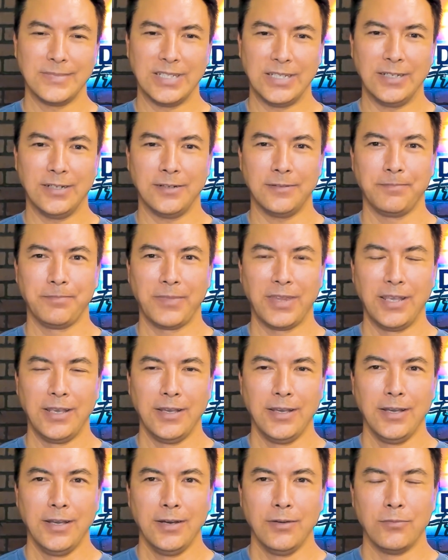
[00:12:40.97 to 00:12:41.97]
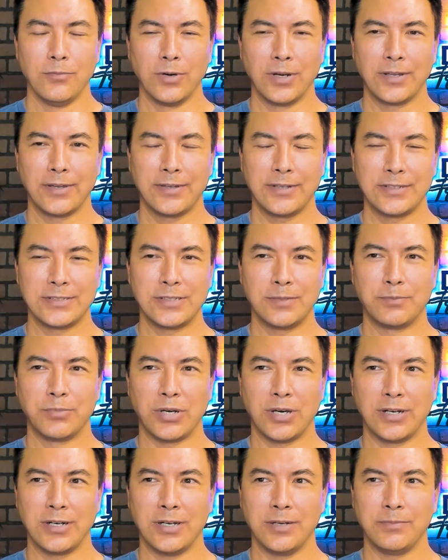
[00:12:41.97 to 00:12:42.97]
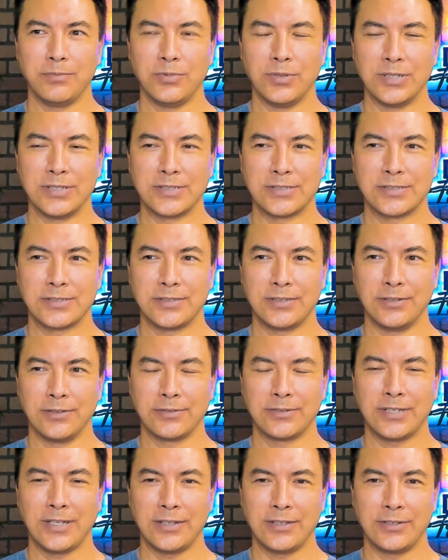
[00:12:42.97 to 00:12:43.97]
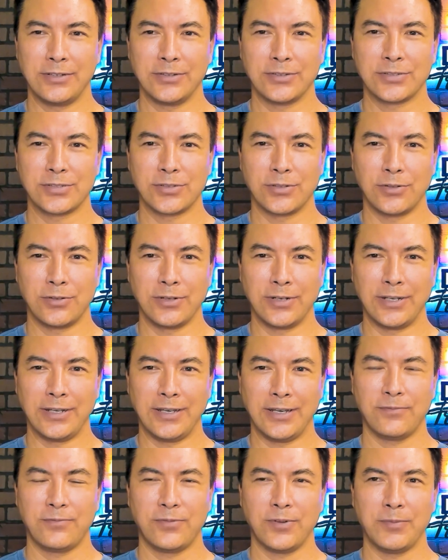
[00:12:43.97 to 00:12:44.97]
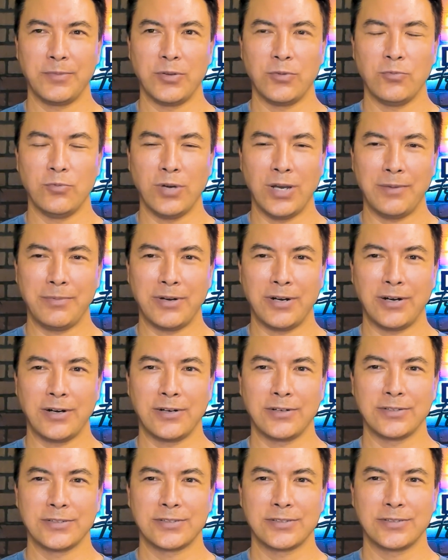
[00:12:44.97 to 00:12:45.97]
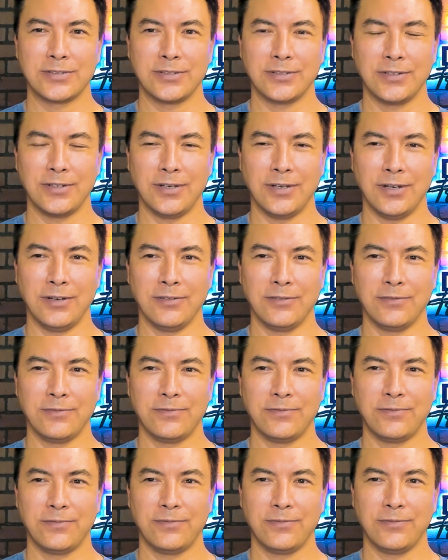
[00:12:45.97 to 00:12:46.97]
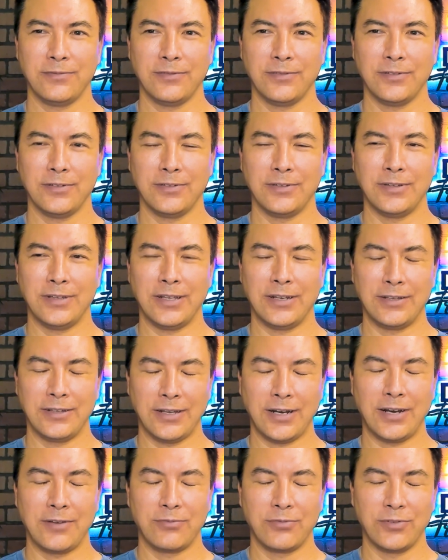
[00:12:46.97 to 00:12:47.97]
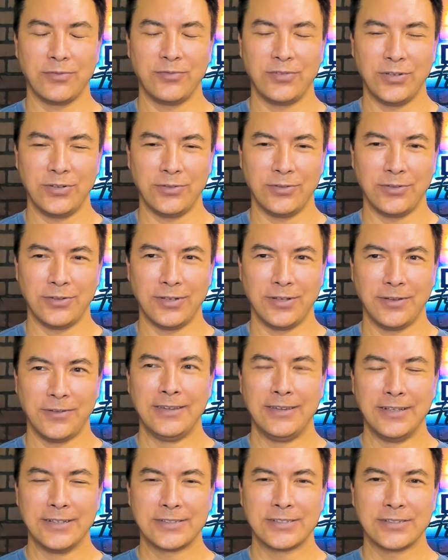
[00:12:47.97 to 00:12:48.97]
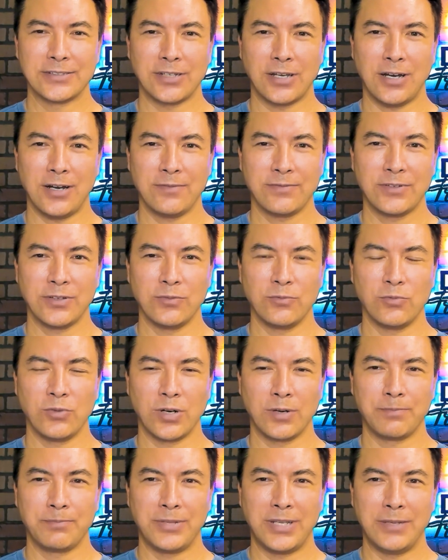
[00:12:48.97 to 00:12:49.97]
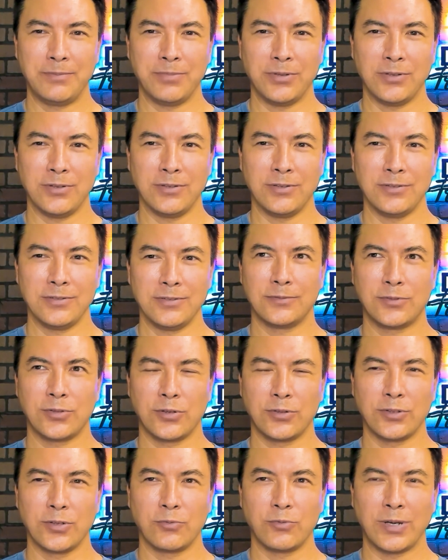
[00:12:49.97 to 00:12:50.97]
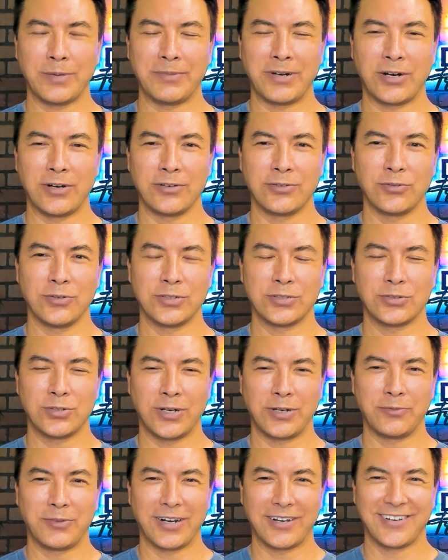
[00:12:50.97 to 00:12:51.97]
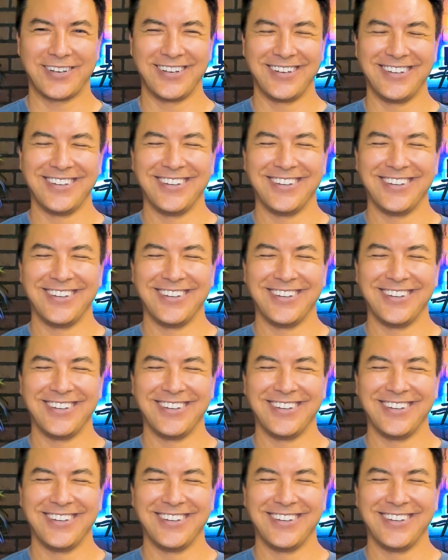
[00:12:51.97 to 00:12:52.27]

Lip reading: Yeah. One of the things you brought up was, telling your story. From the webinars that I've reviewed, this is often where people turn their webinar into a train wreck.